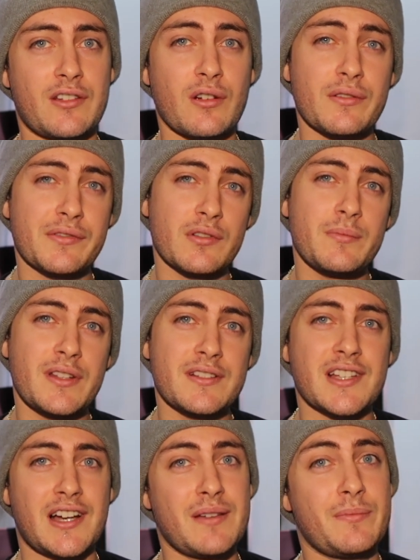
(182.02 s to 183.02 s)
it goes for a bit
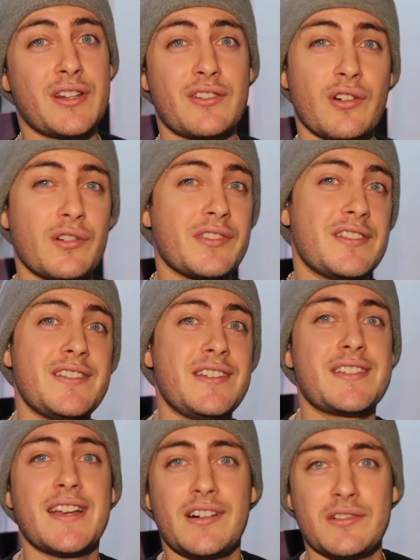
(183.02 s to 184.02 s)
of time, but it goes in
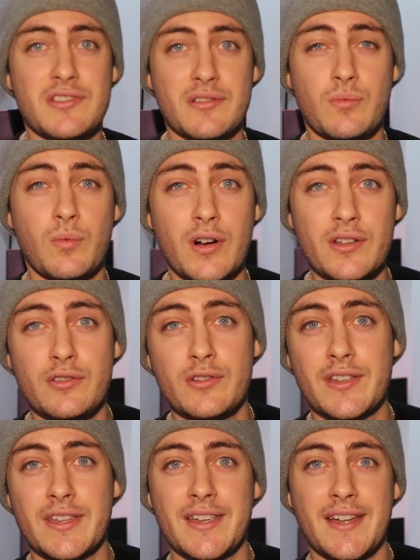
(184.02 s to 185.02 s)
detail to what
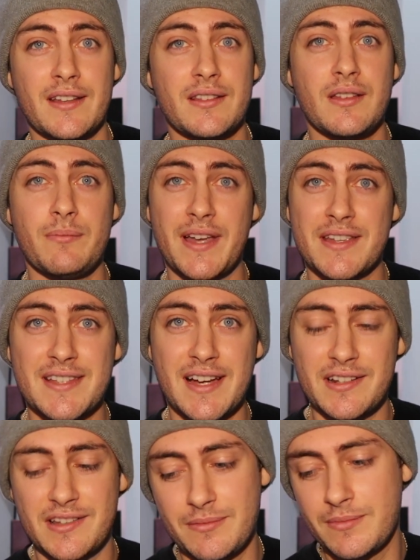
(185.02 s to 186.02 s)
you can get the best
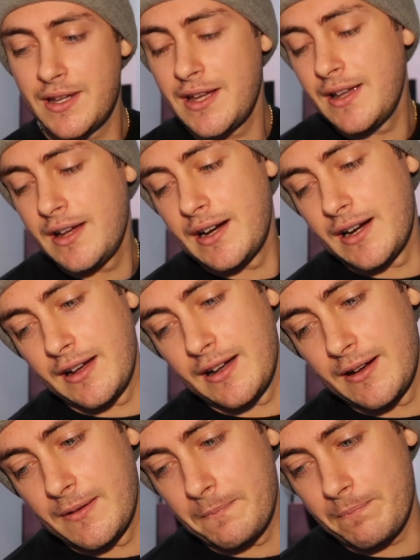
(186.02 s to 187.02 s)
out of them.
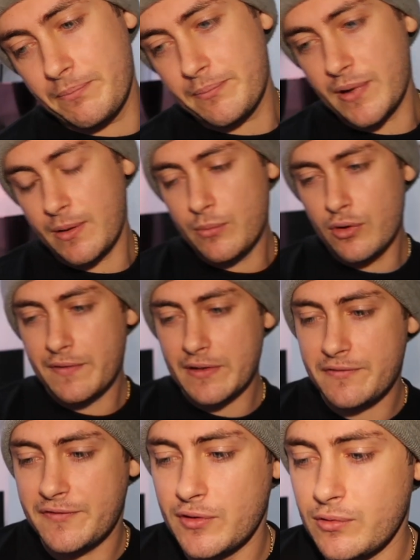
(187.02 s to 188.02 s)
But
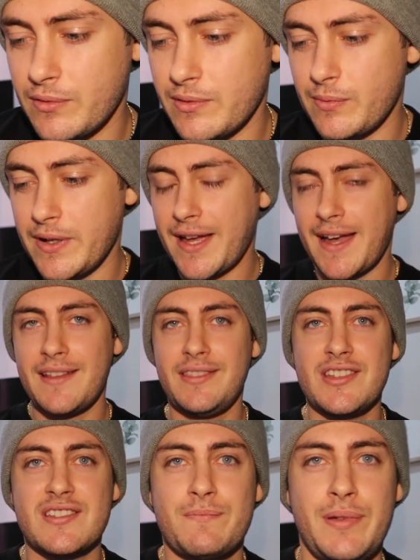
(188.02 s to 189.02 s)
moving forward, we
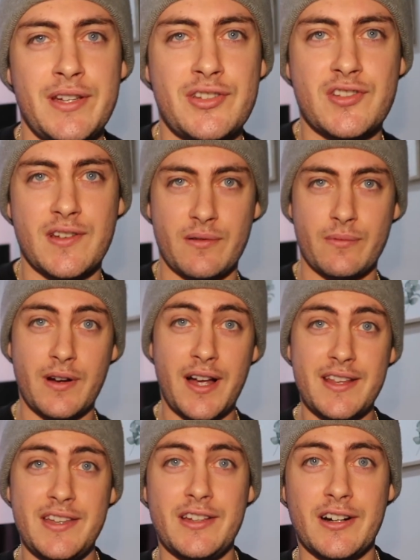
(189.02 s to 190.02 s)
had this picture
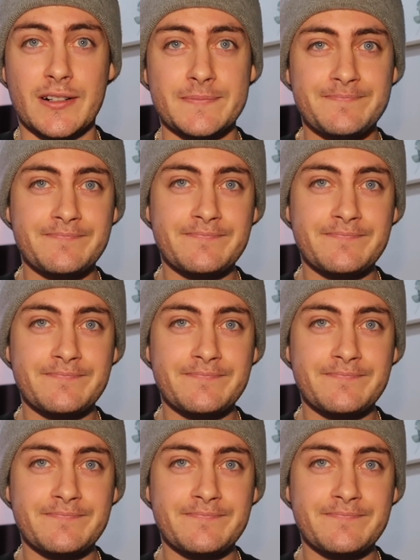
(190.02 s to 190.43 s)
right here,